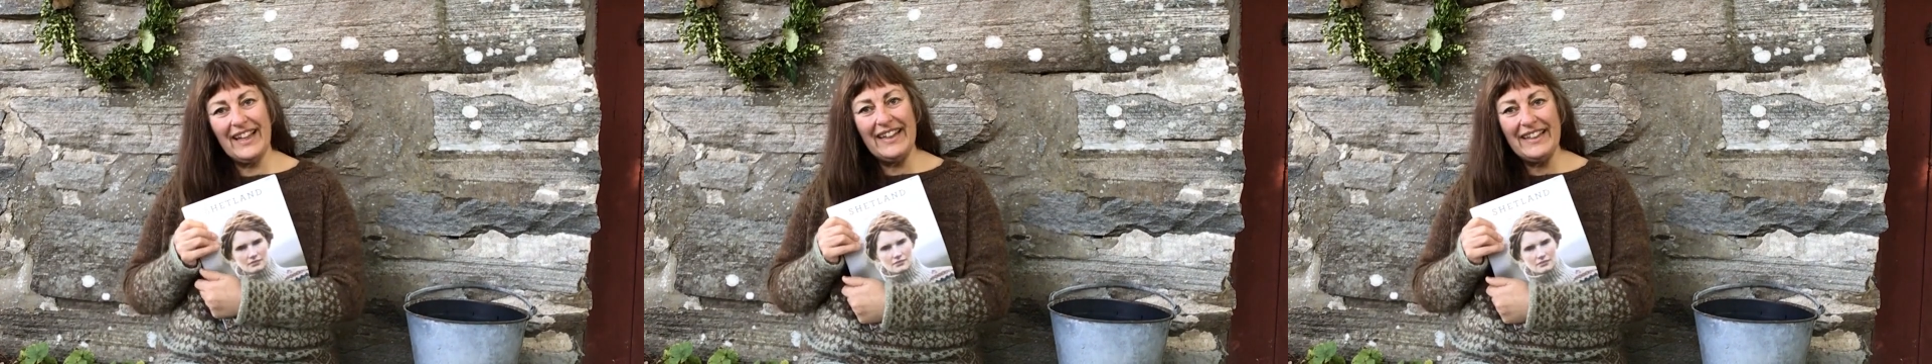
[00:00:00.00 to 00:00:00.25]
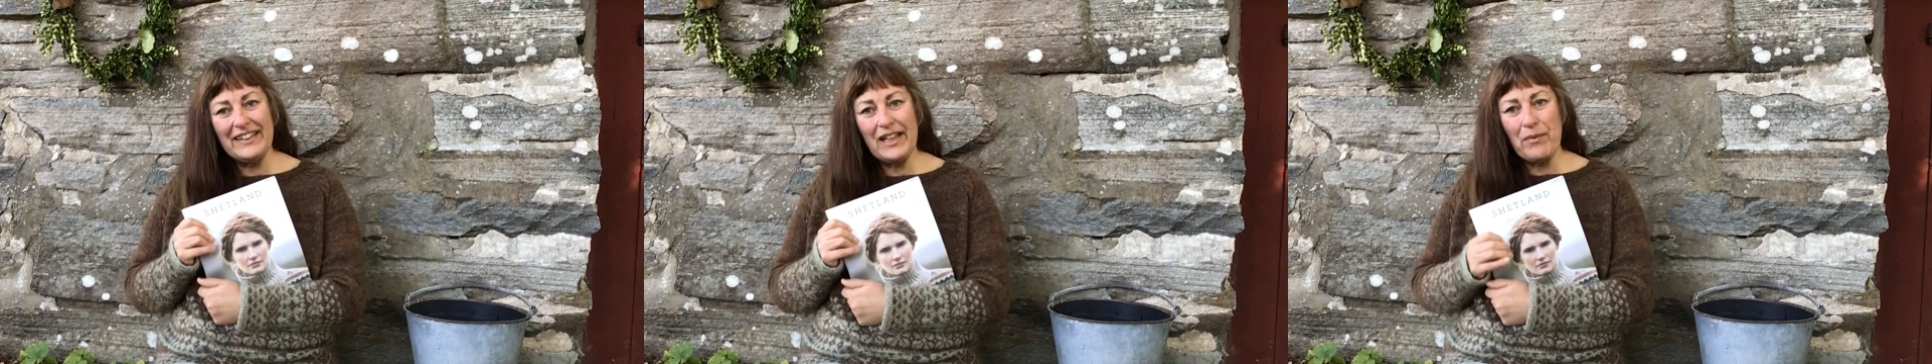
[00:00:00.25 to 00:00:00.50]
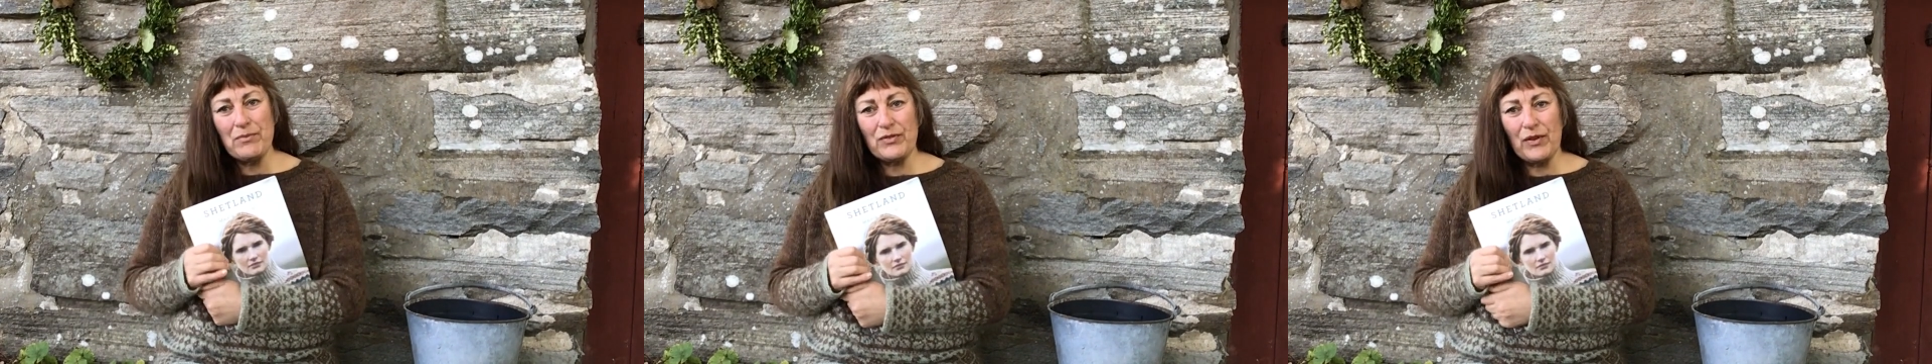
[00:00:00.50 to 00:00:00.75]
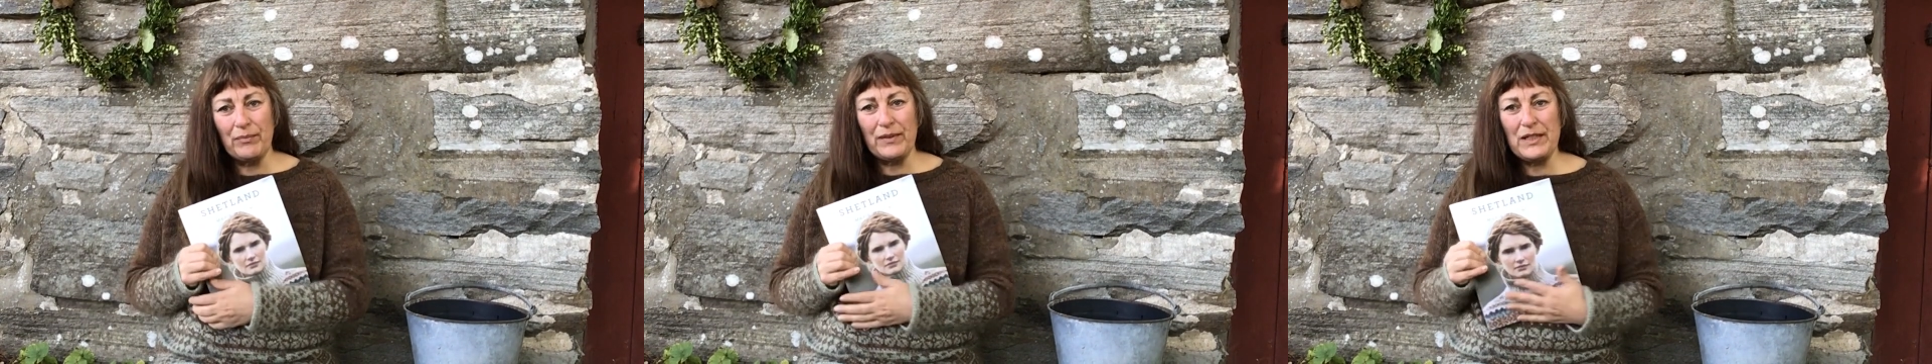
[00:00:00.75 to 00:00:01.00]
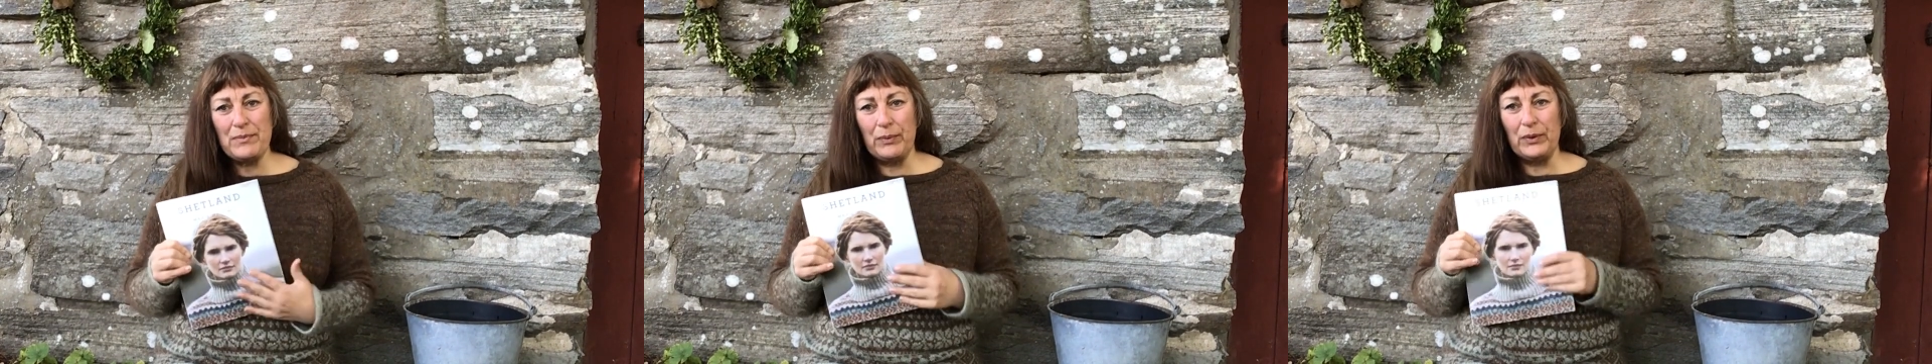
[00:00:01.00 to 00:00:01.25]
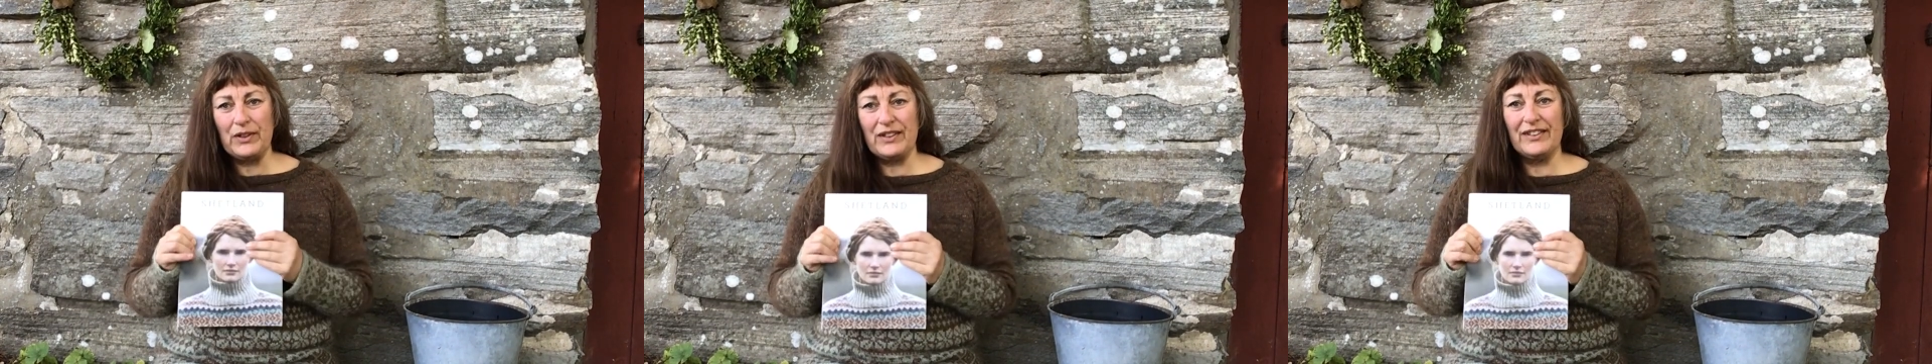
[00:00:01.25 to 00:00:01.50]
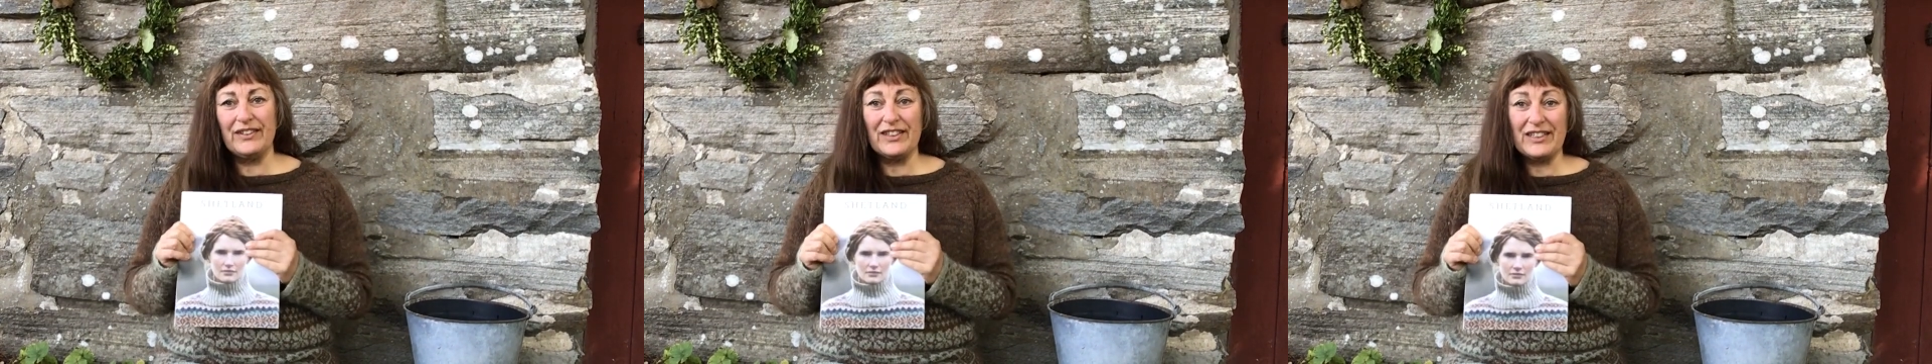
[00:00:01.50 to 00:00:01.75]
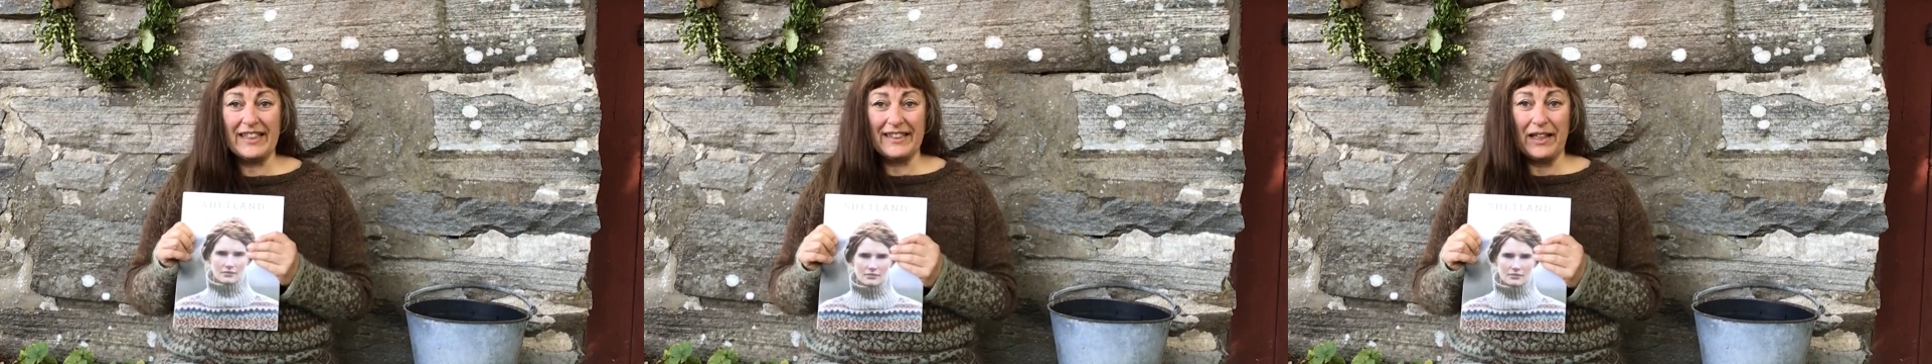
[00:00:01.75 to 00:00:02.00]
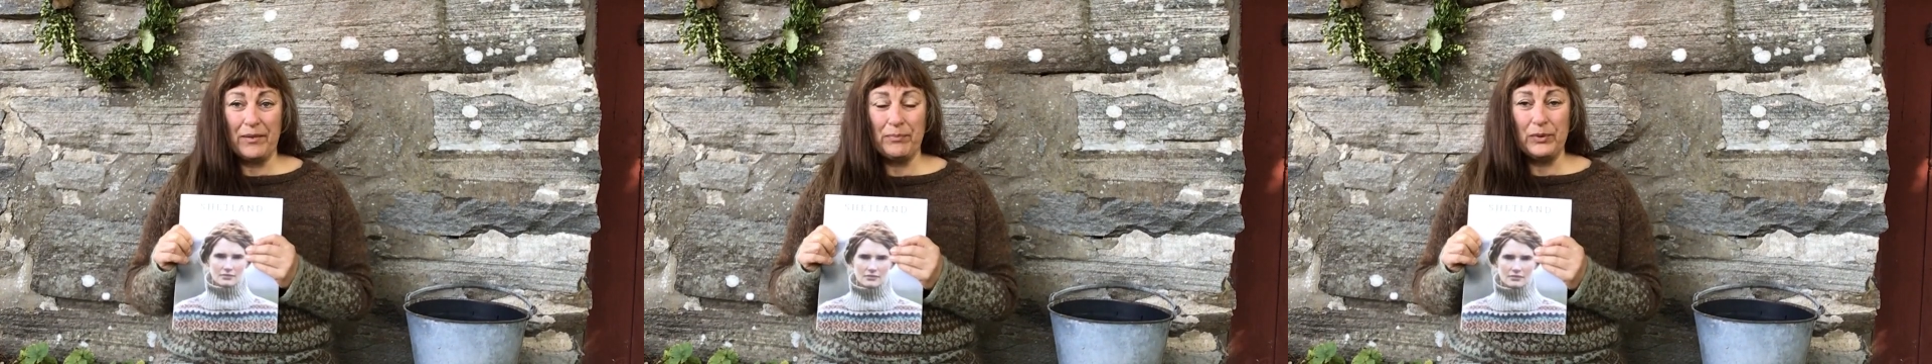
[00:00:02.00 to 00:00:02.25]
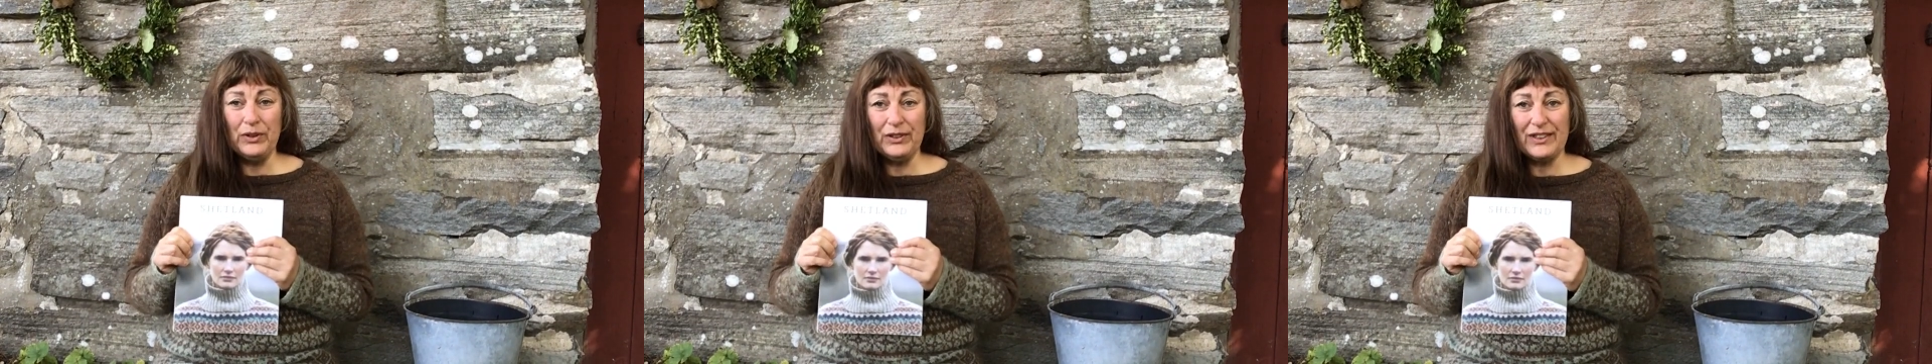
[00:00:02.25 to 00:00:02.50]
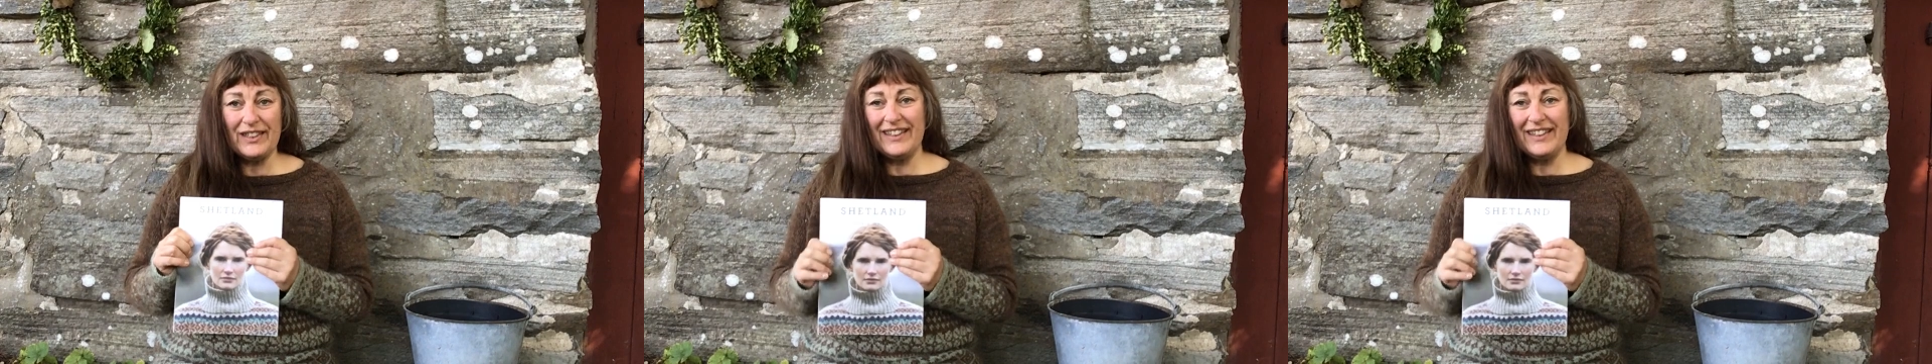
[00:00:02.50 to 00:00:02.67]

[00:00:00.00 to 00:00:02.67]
and it comes from this book, the Shetland book.